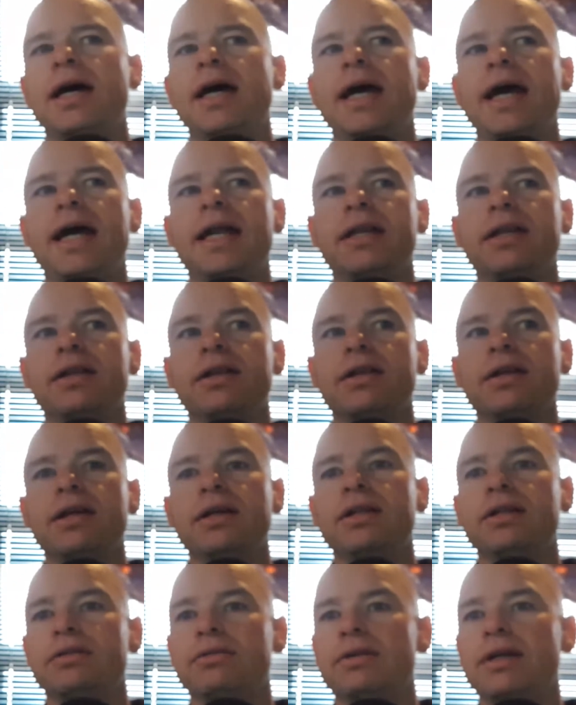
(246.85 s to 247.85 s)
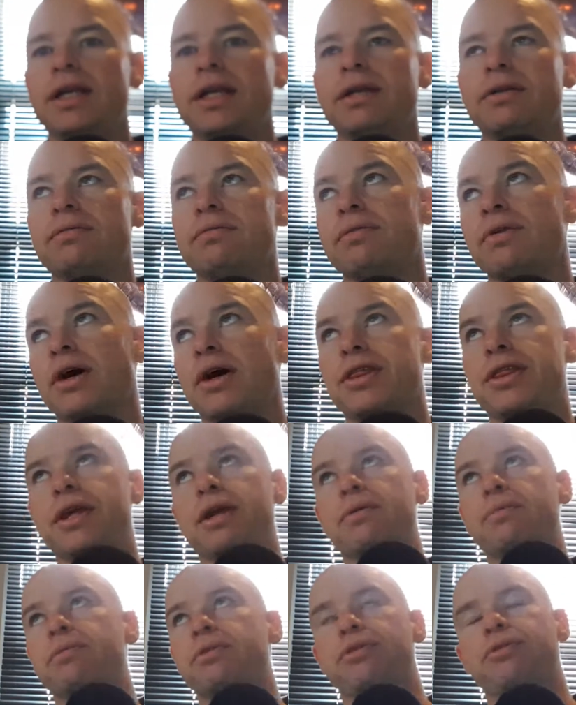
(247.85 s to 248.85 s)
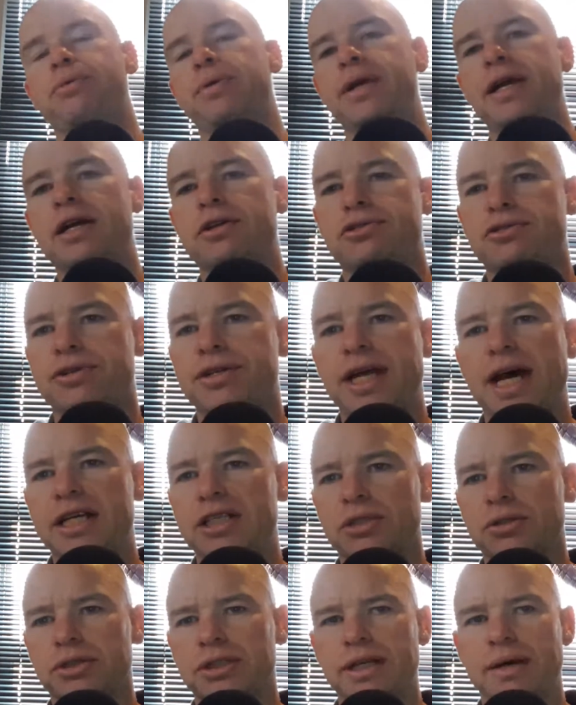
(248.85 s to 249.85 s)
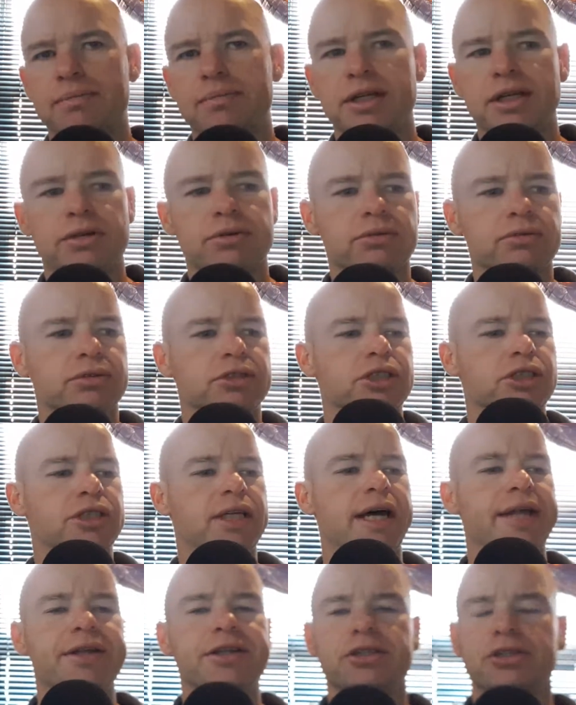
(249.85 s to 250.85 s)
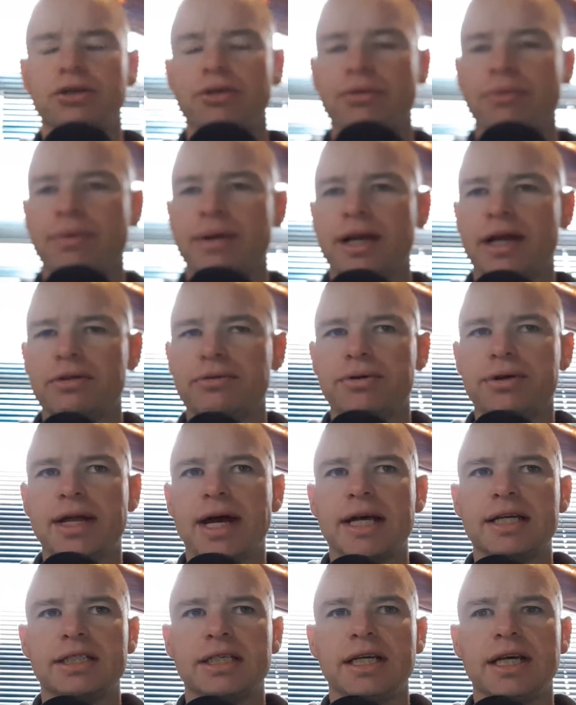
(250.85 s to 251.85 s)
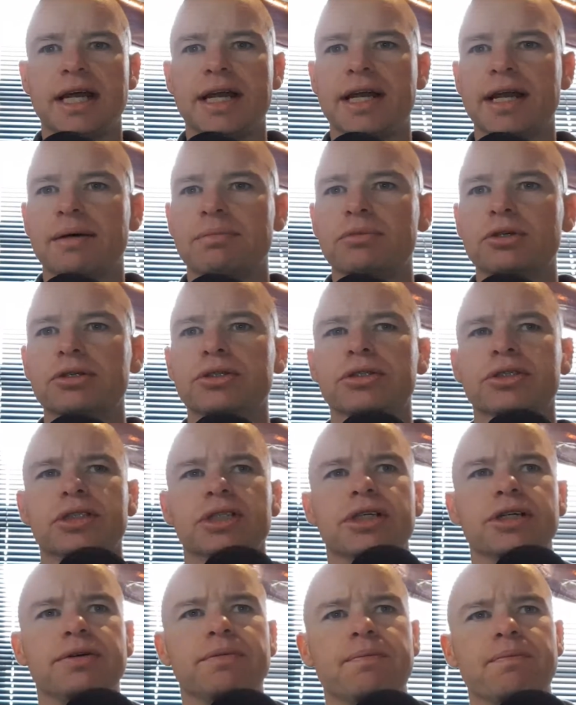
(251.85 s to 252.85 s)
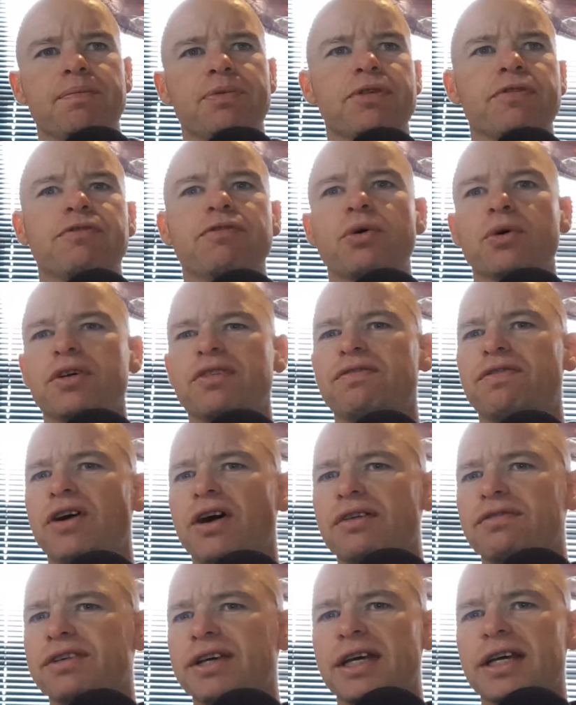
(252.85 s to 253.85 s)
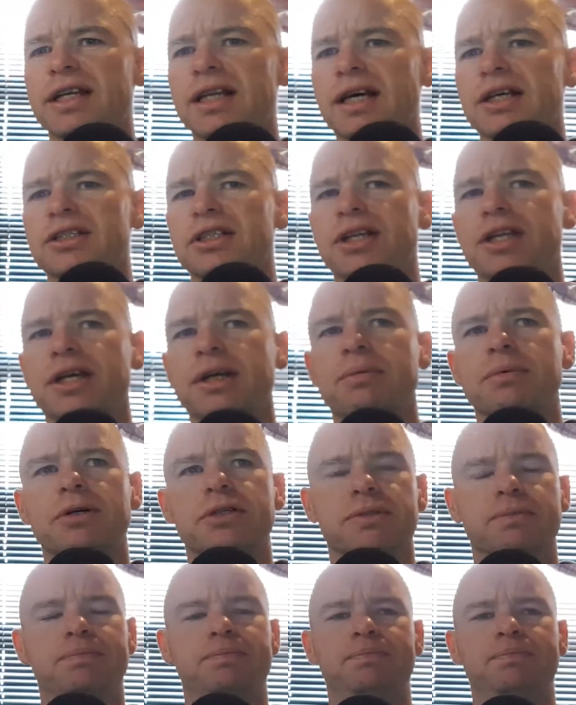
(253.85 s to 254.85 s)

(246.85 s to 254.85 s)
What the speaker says: And in I think 300 days or something, or just under to 300 days, he ended up losing 45 kilos, I think it was.